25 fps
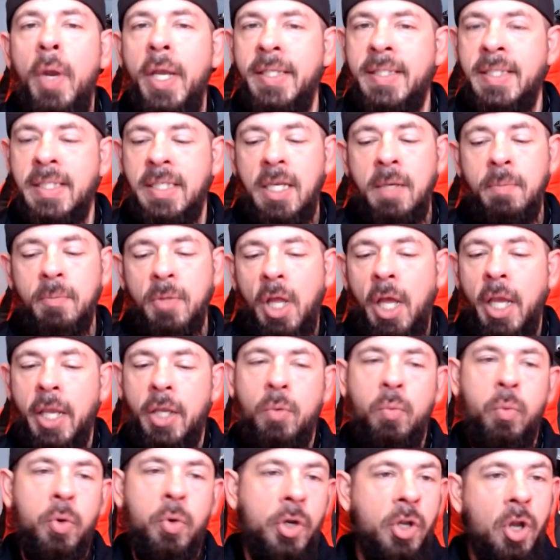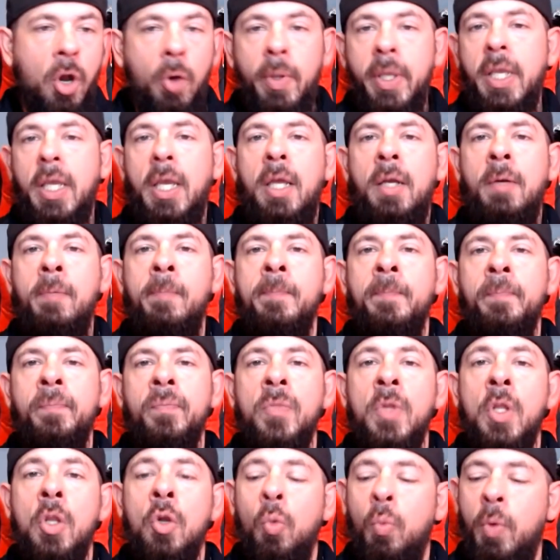It seemed like we're going in
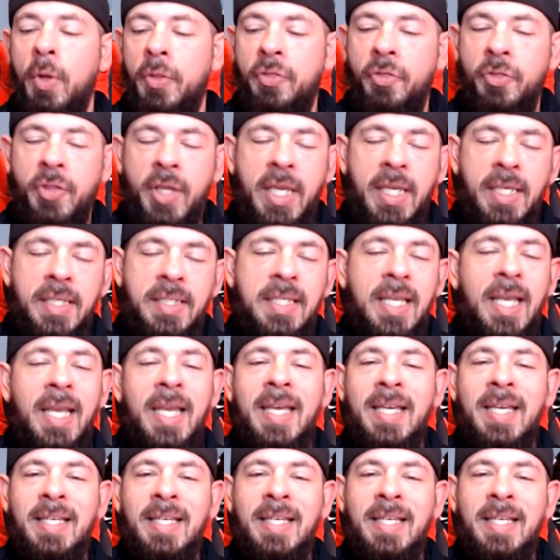with these